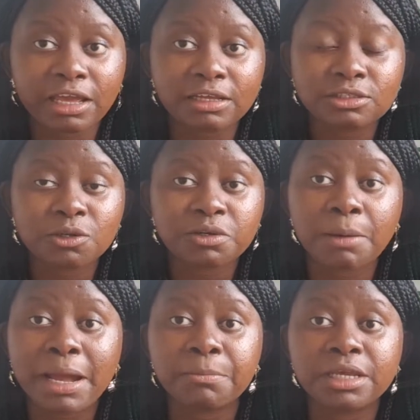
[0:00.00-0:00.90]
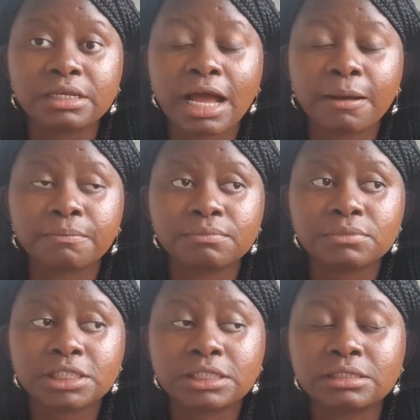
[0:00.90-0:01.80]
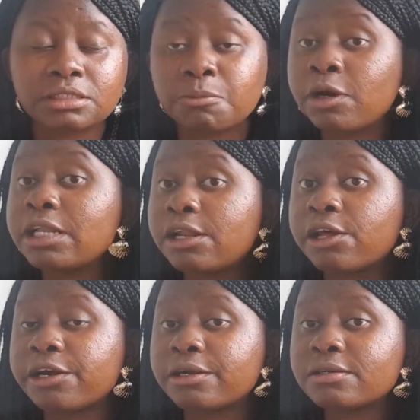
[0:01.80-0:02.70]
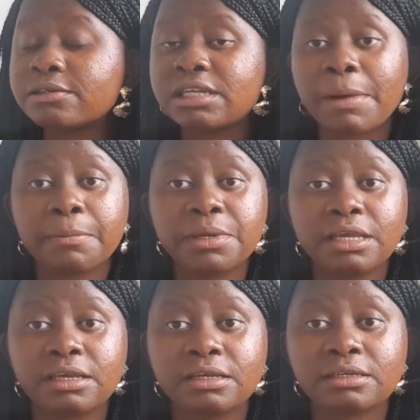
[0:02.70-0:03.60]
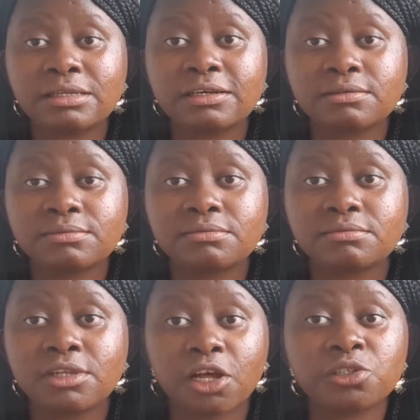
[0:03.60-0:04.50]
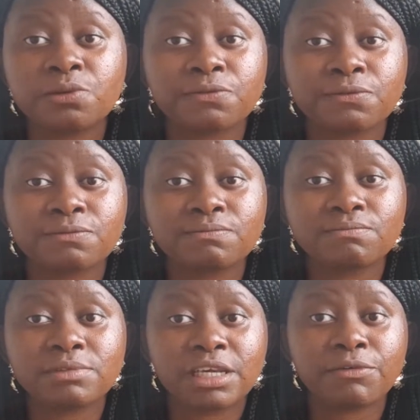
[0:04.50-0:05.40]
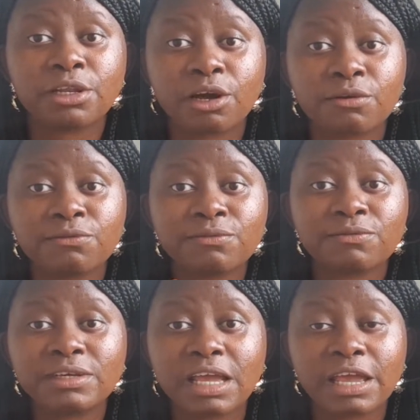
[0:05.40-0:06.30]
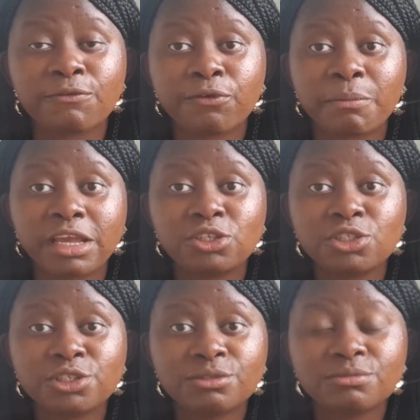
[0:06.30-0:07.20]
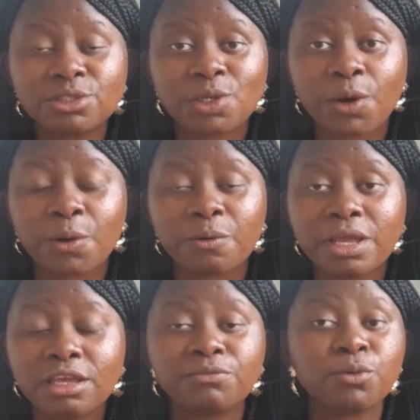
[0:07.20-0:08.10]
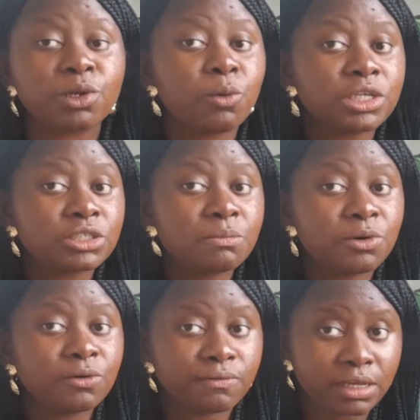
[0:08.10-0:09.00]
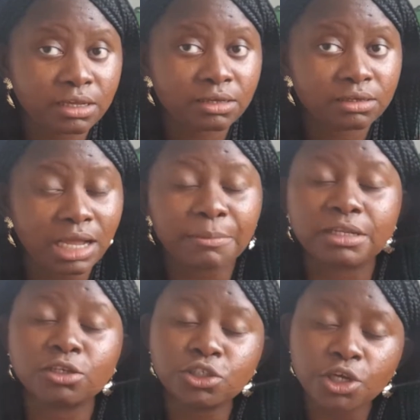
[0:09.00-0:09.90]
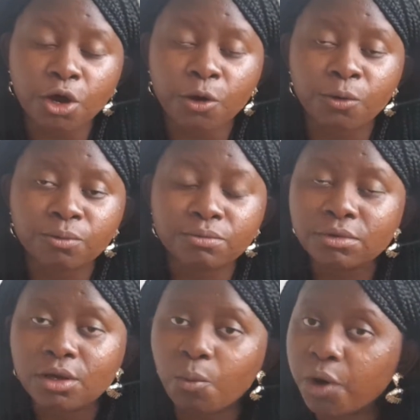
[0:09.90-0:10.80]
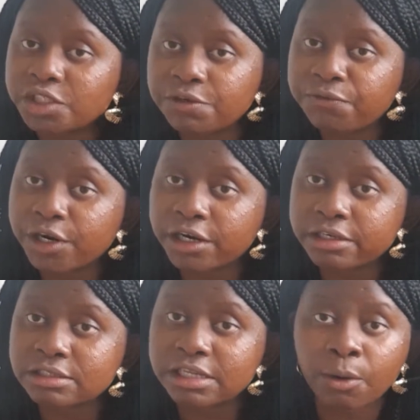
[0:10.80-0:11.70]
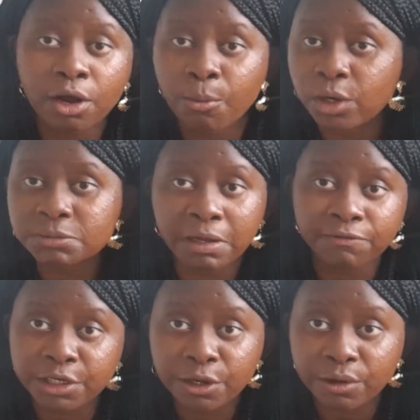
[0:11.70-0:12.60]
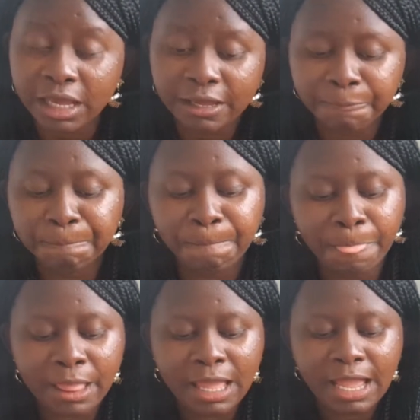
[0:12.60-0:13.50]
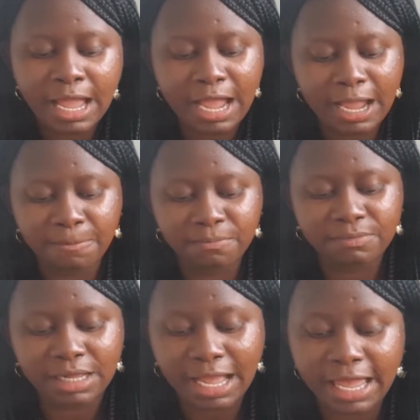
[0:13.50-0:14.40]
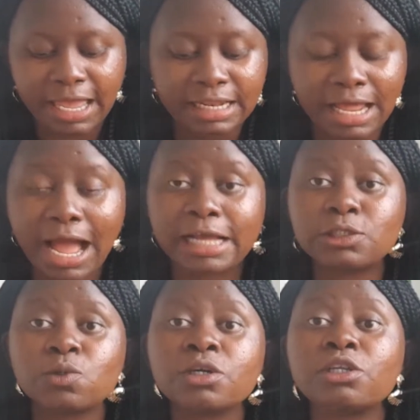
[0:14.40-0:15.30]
so there might be spoiler alert, there might be lots of giving off information. So if you want to watch the movie, the show, watch it first, then come watch my video, okay? And I actually